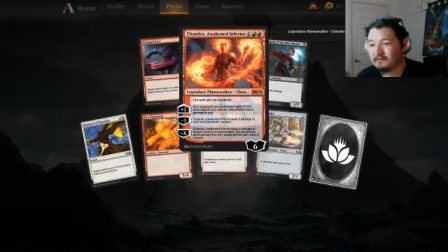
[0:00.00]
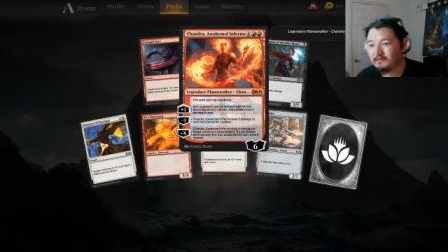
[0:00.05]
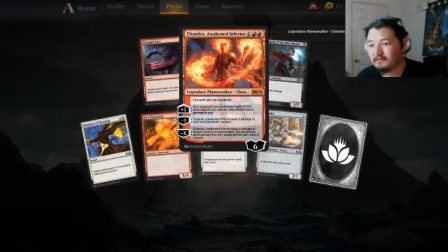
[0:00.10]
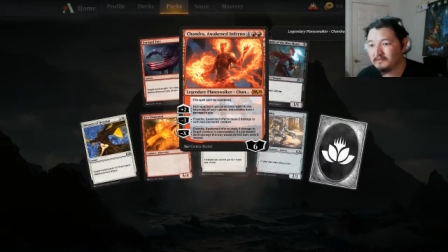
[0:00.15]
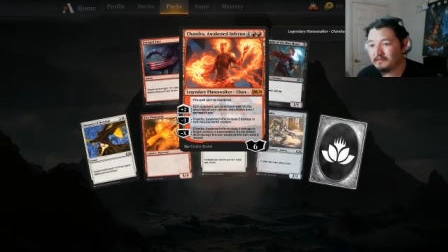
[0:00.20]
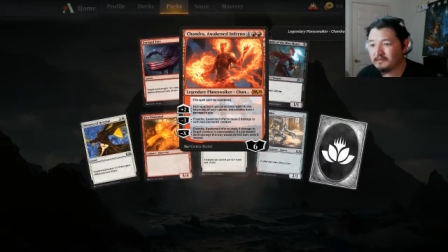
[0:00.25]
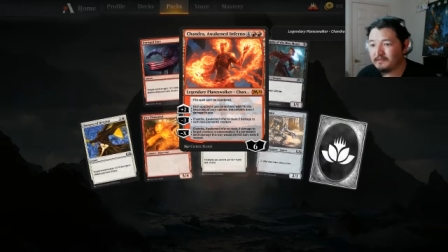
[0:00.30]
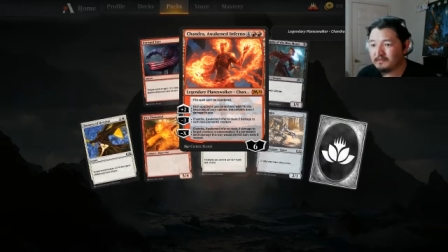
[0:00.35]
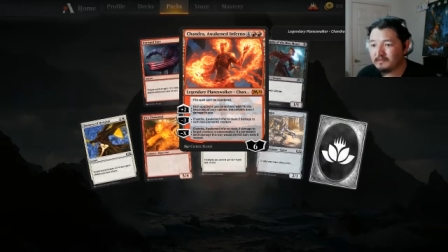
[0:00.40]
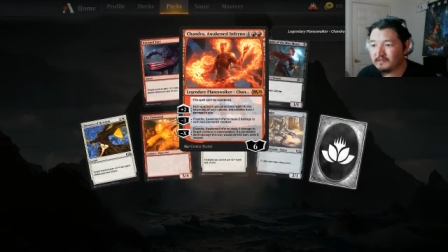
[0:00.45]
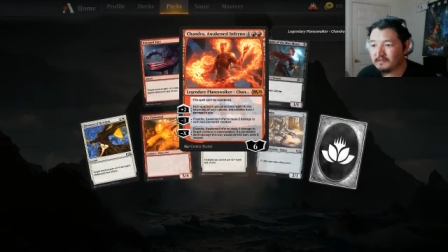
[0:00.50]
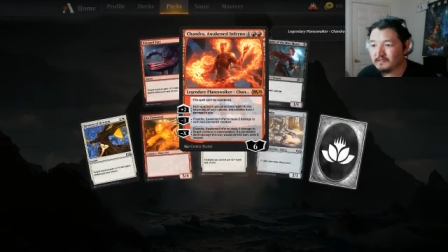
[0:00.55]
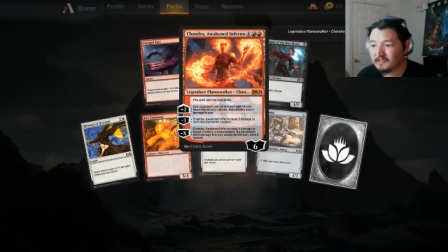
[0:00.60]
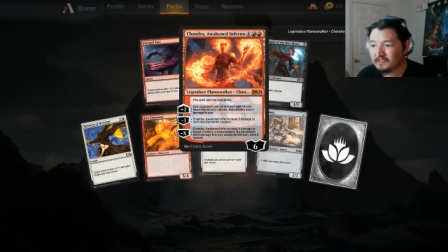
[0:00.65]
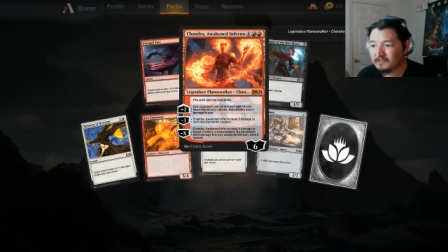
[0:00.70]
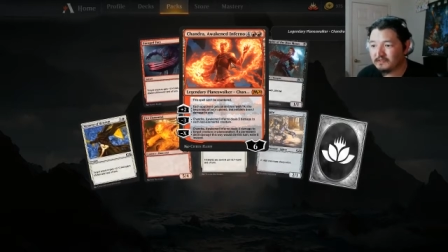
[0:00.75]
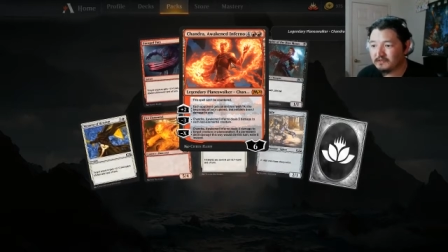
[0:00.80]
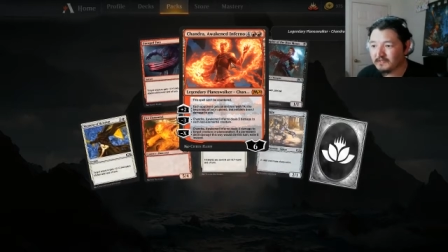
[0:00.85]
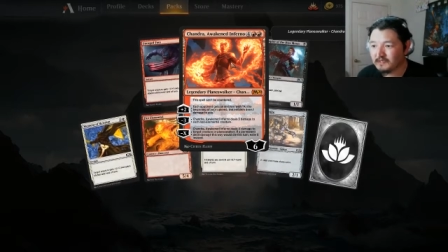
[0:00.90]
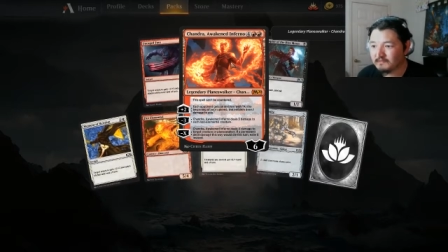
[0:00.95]
she's a
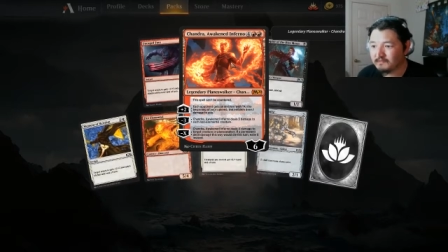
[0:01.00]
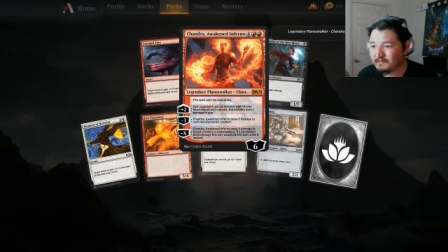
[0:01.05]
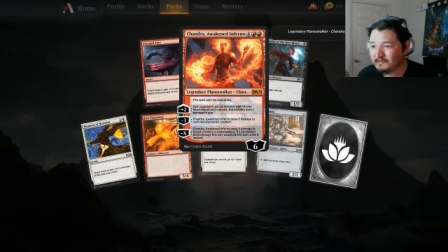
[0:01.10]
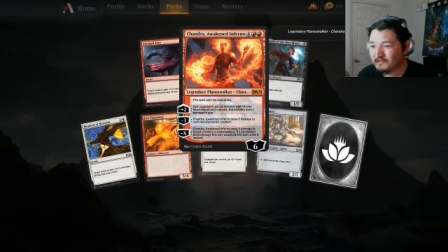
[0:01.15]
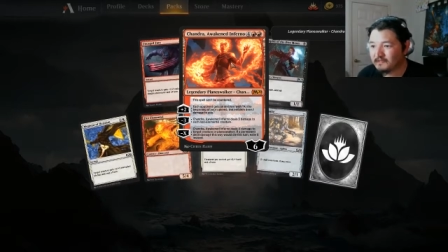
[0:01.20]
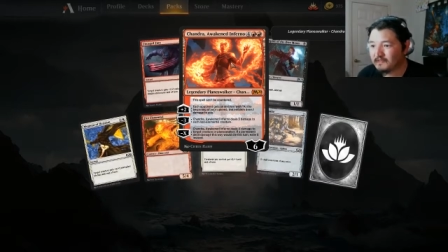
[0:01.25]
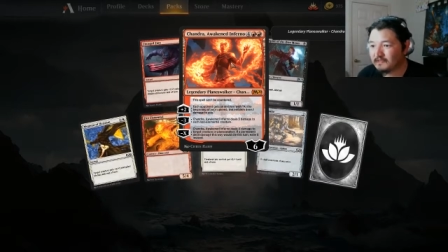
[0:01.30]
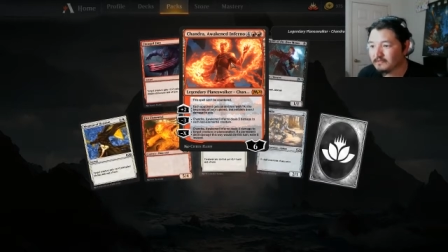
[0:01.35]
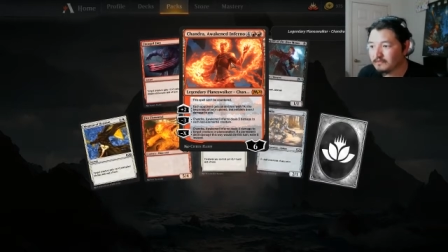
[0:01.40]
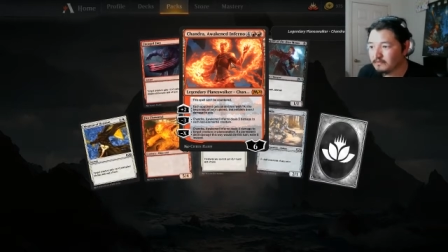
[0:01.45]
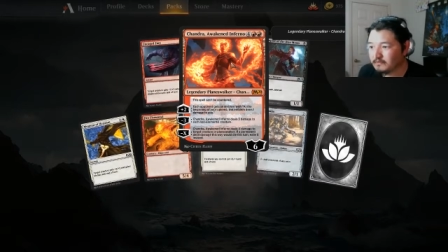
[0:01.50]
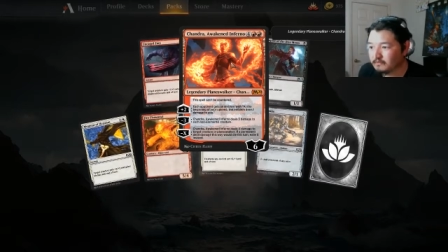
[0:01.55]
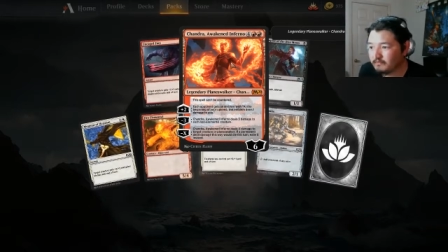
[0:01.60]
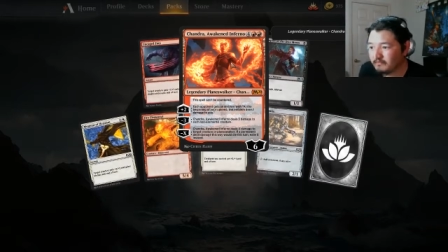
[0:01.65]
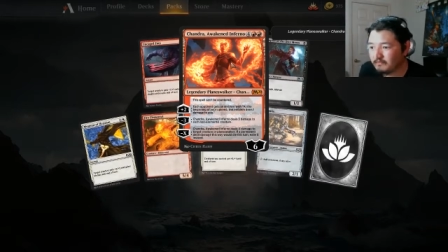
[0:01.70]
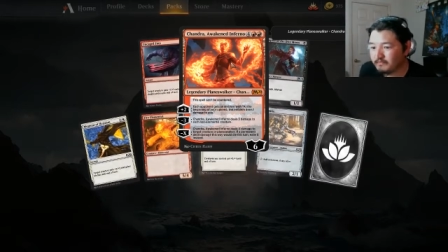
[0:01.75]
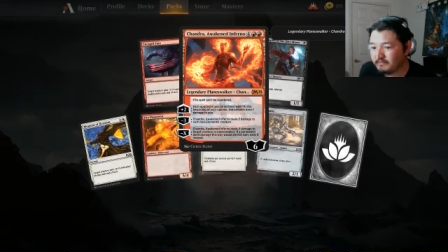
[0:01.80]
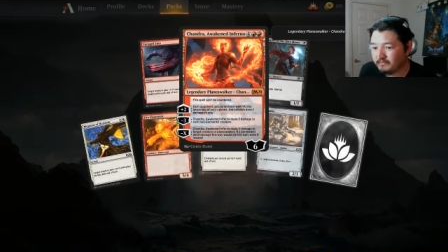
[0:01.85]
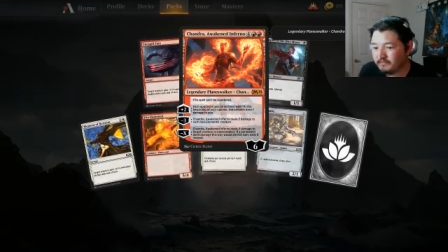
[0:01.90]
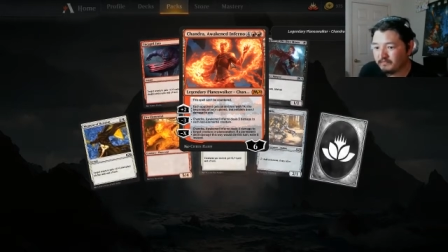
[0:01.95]
6-drop, 6
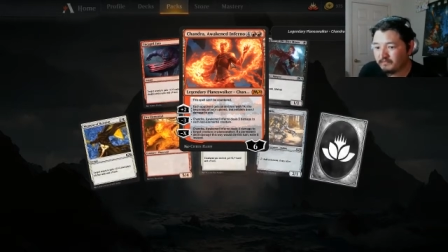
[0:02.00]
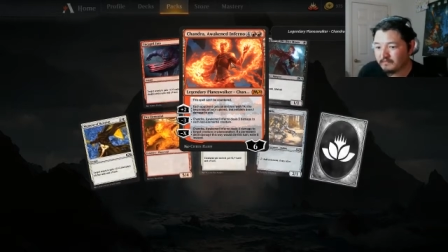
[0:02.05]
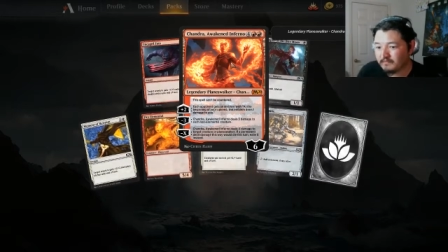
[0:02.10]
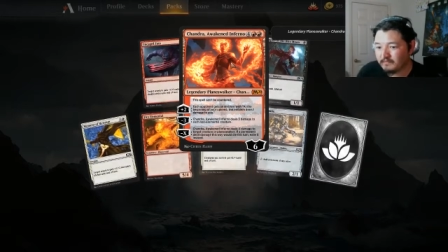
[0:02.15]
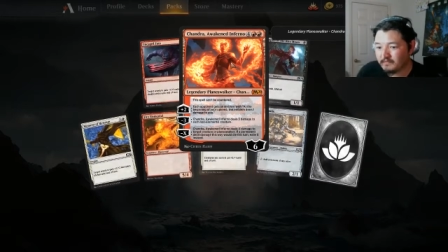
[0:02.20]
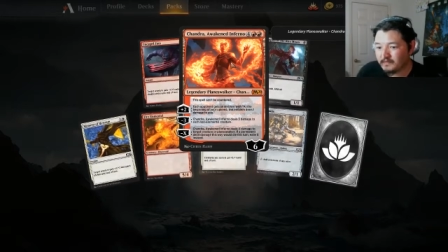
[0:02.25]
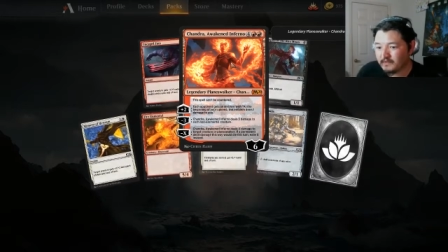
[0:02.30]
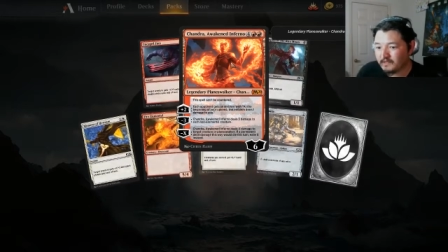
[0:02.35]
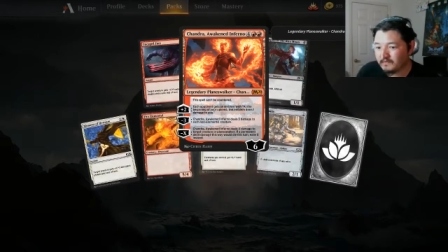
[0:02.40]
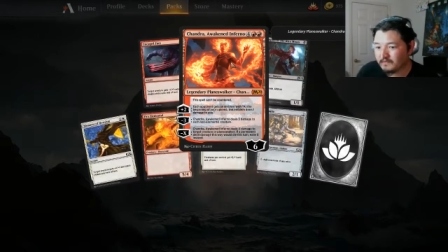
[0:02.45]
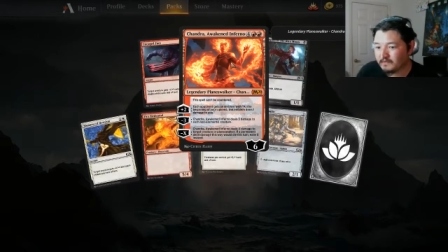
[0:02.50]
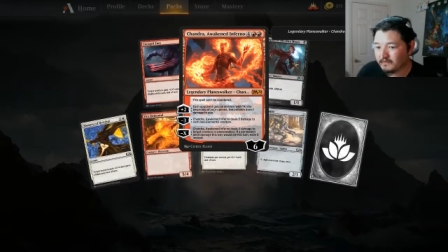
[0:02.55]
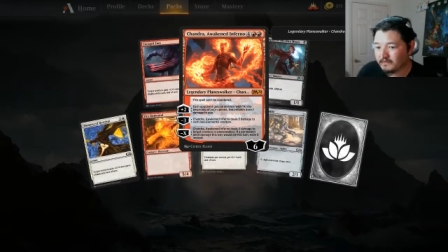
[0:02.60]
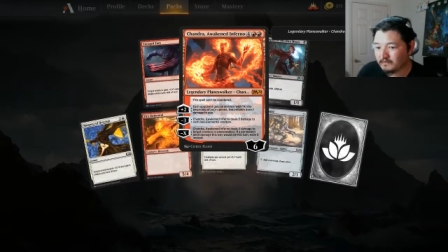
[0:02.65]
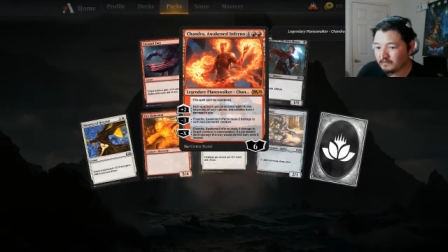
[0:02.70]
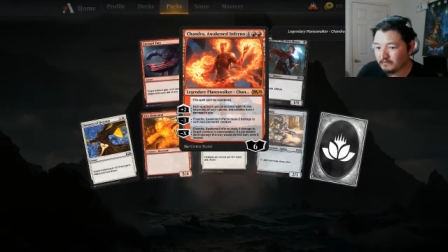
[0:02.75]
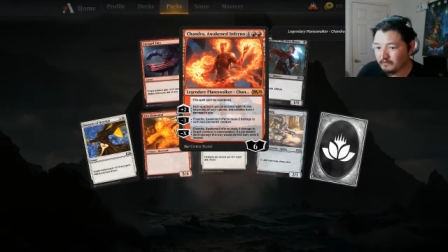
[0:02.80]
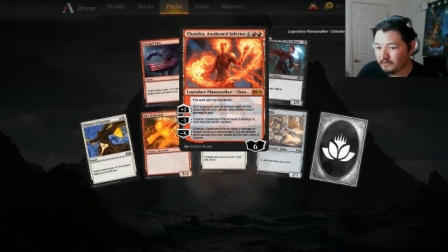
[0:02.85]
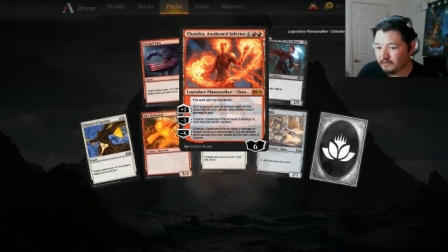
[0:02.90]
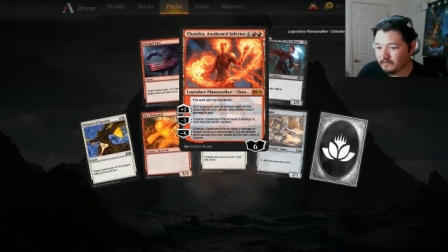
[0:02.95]
toughness
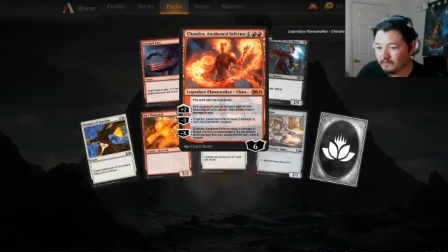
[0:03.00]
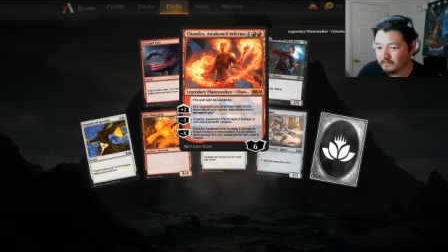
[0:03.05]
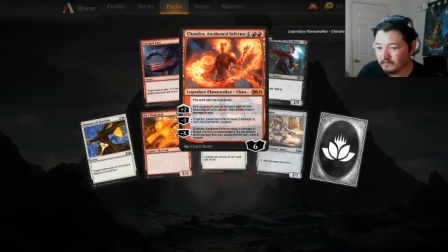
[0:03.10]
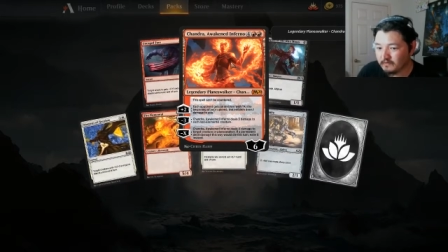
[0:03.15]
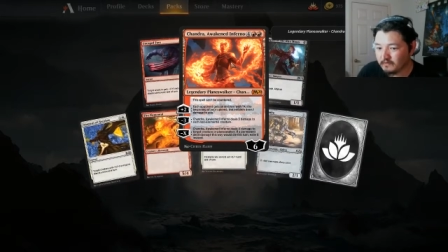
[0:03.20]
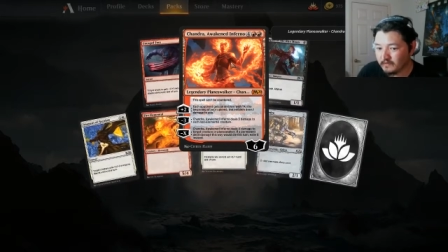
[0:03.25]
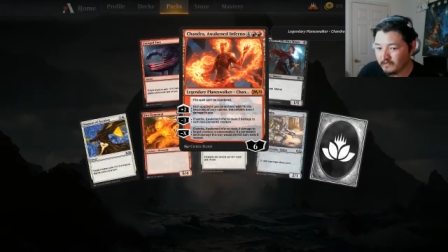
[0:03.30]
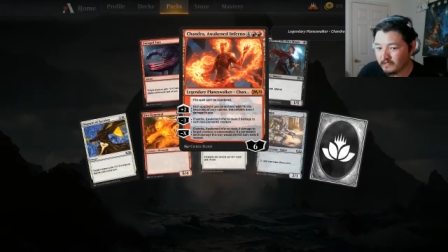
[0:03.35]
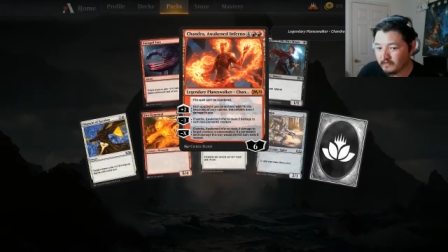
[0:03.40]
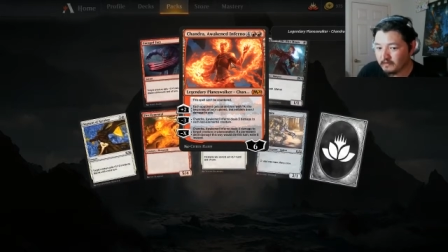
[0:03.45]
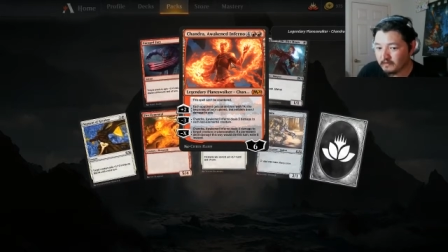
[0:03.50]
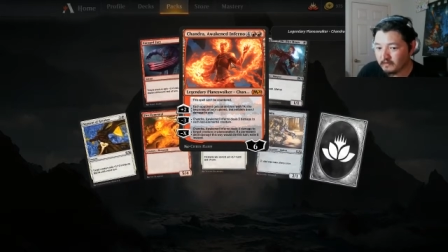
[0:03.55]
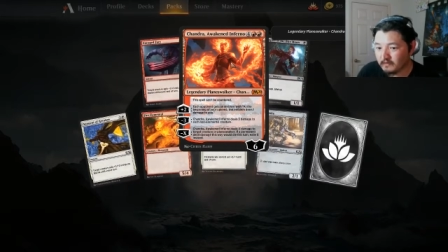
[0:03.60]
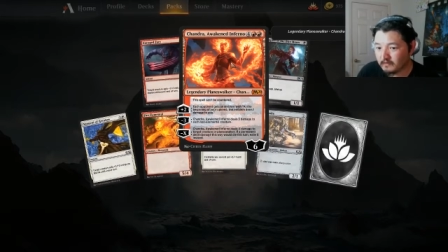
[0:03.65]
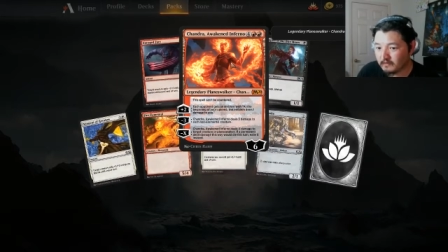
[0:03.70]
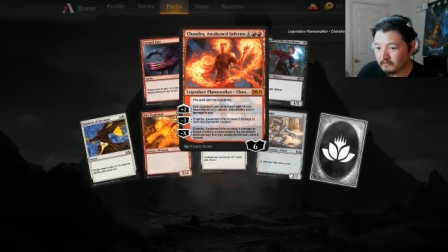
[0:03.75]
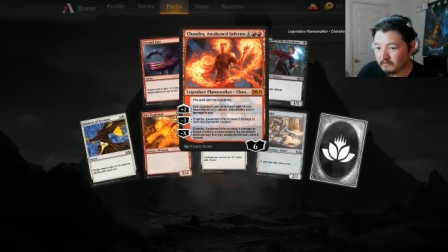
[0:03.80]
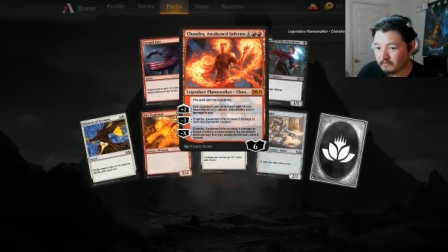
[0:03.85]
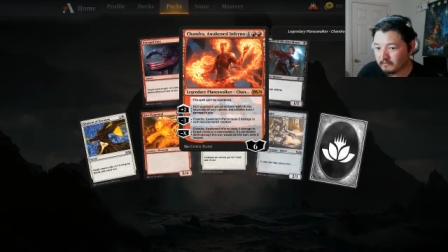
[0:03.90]
removal, if anything.